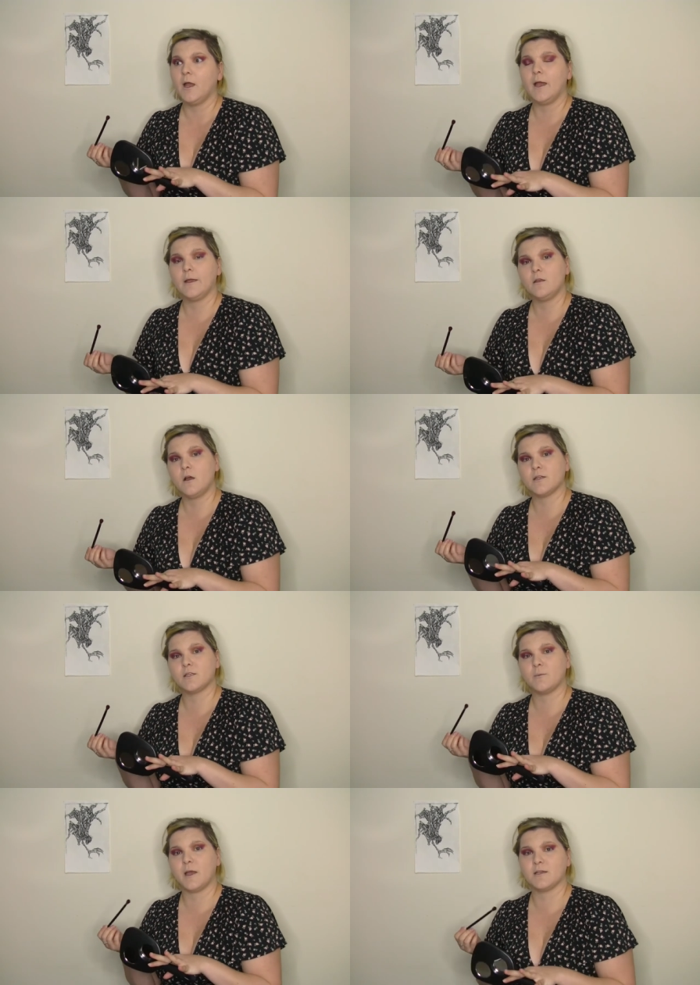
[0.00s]

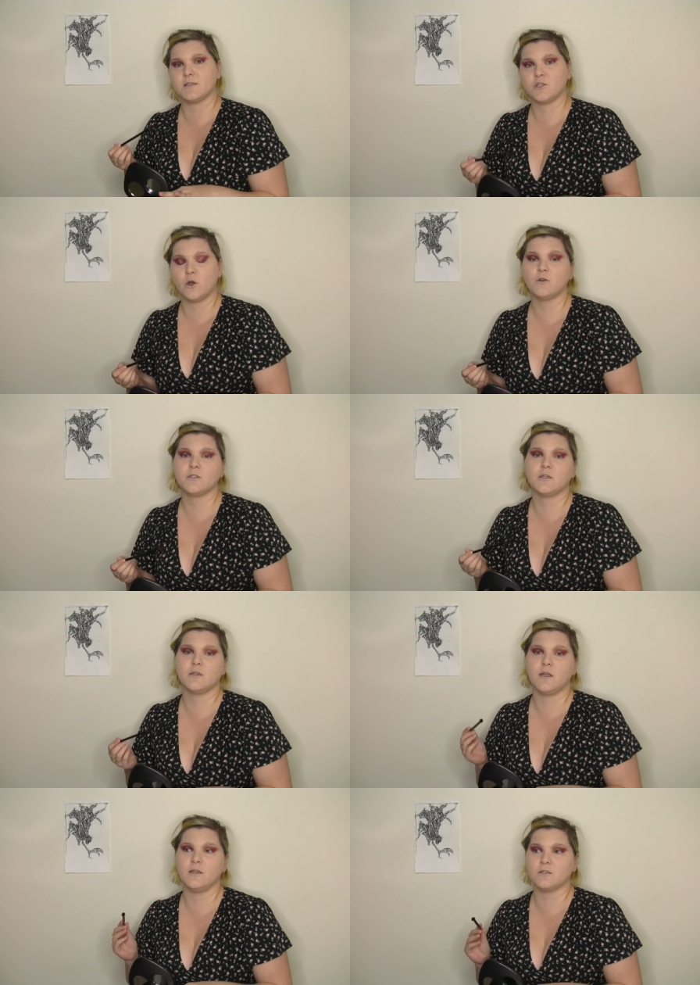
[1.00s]
aconitum has a
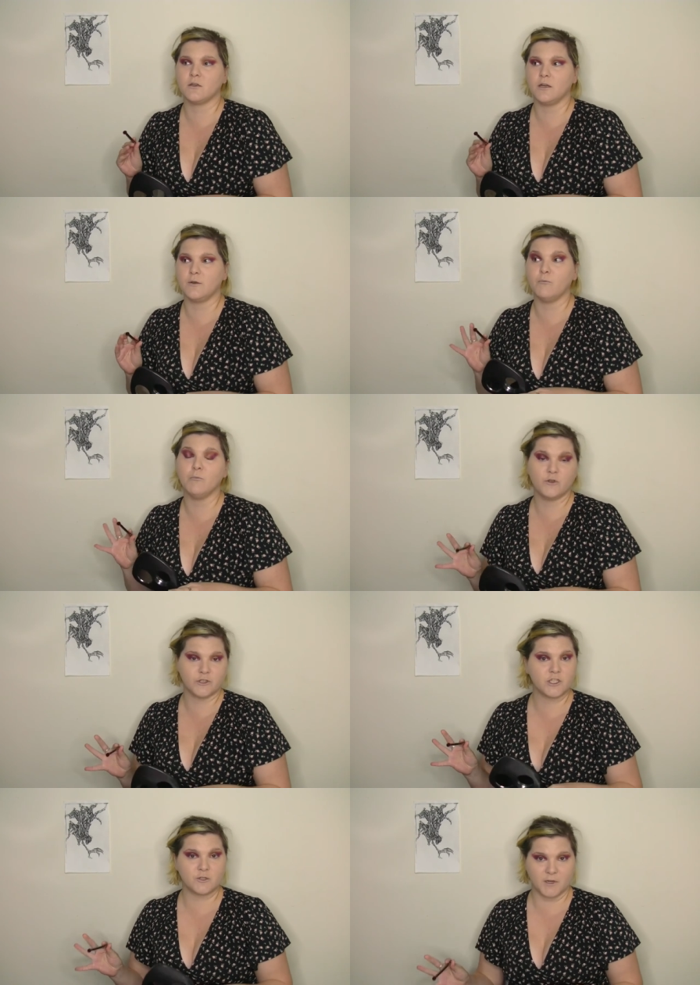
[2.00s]
toxin inside
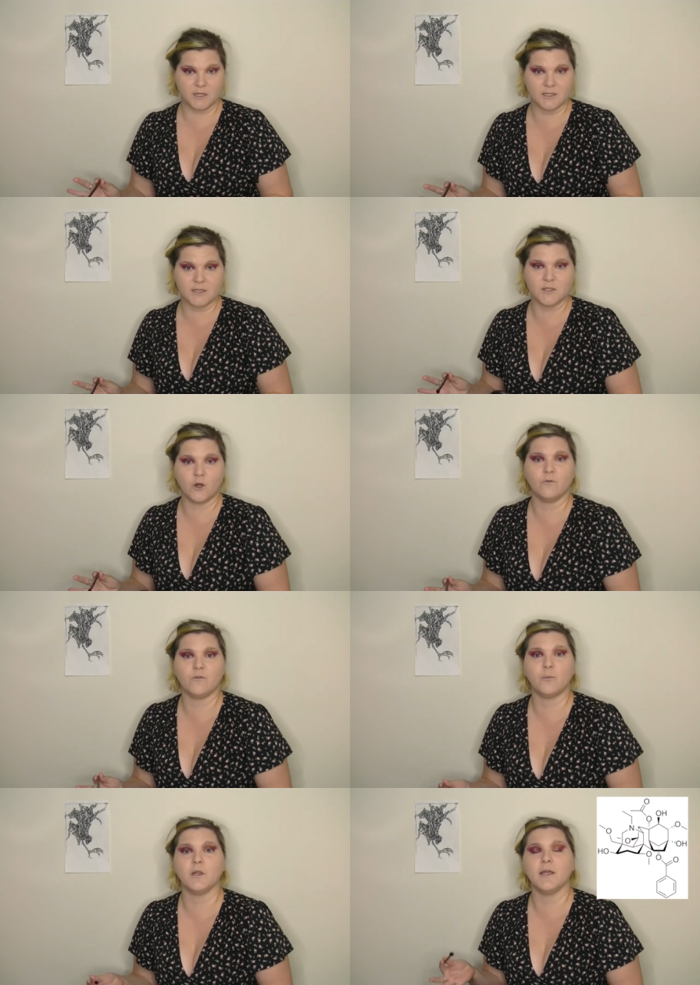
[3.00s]
most species of
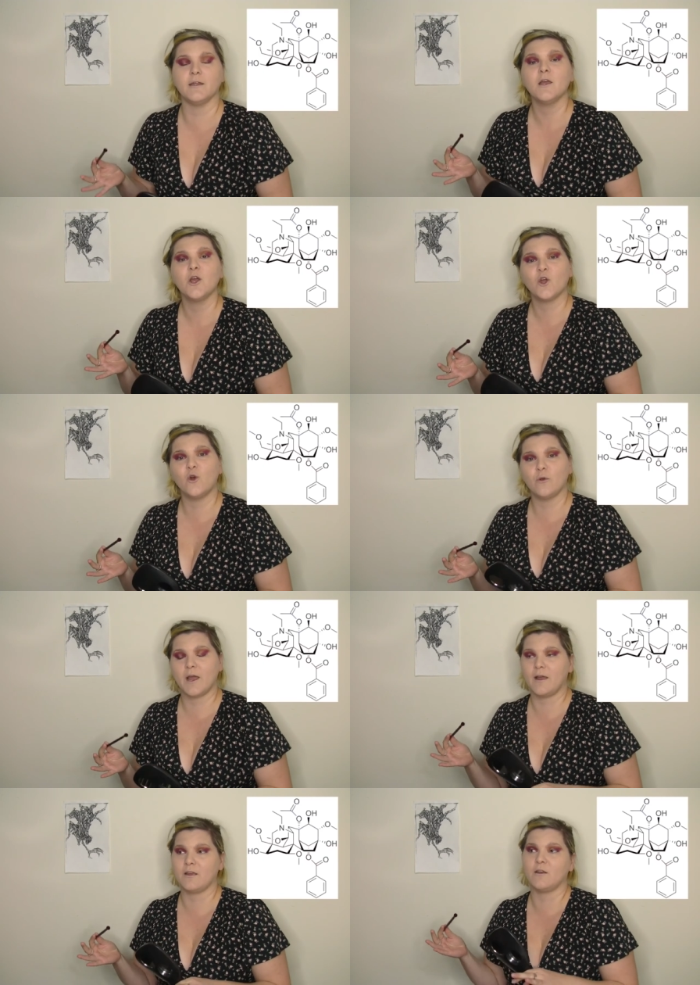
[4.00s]
the plant called
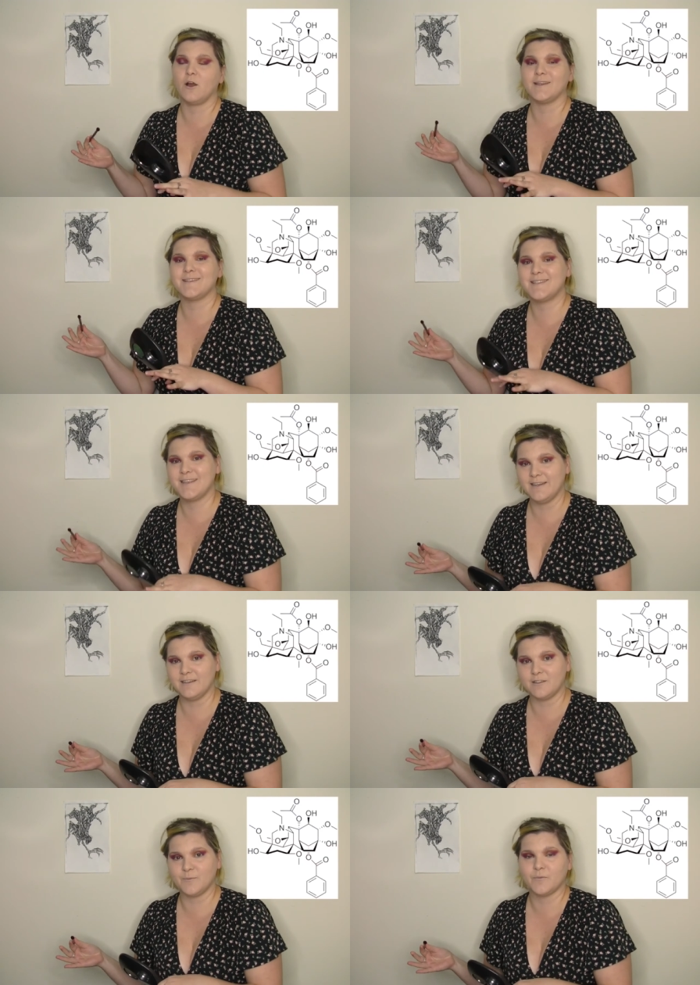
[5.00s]
aconitine,